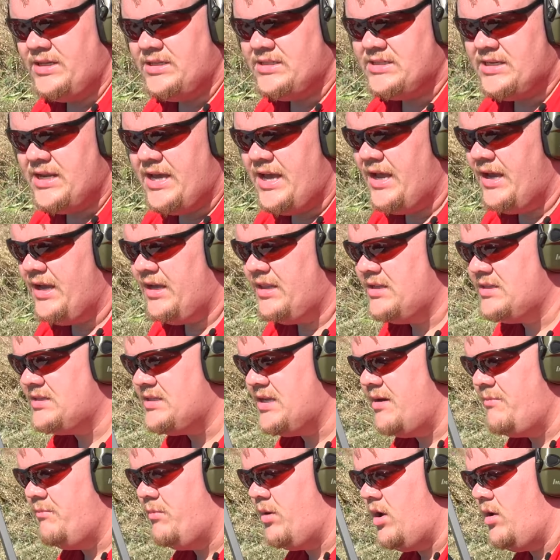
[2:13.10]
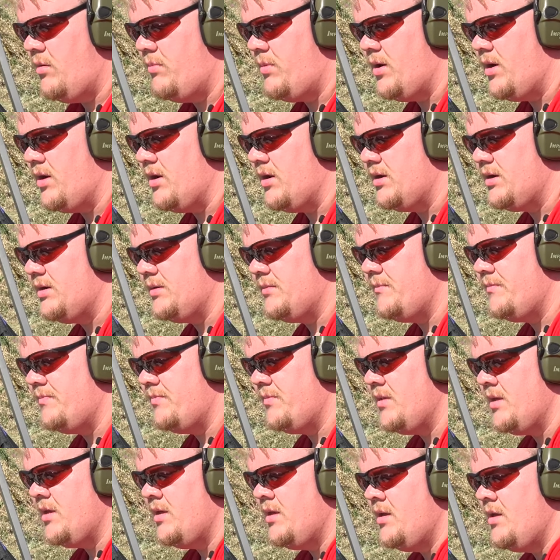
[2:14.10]
staying in the same ballpark.
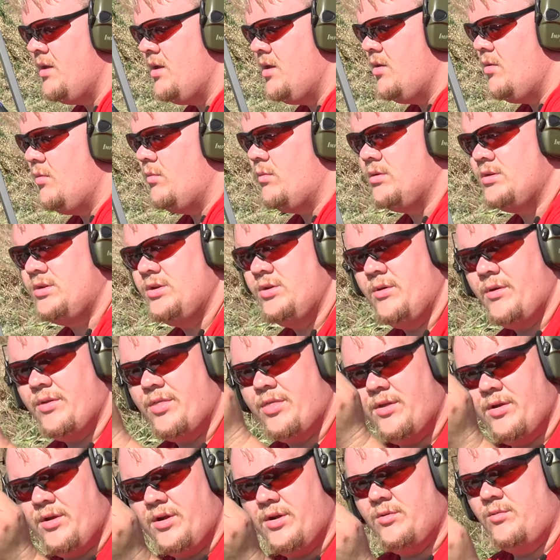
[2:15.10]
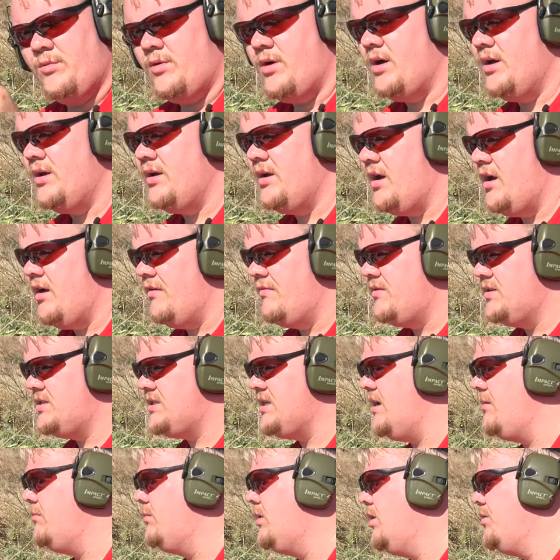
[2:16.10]
We'll do a third one of the
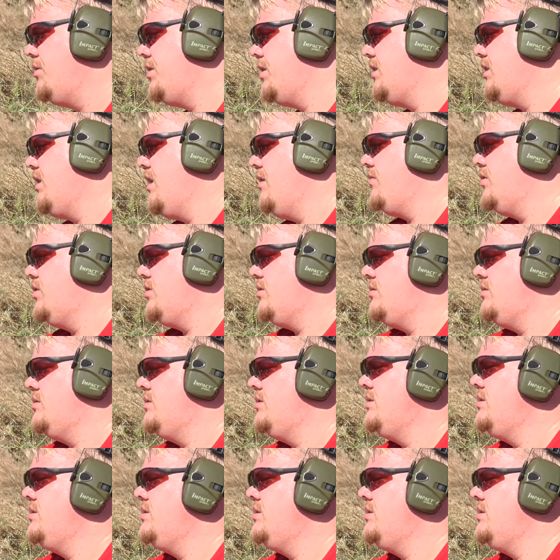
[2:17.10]
same loading level.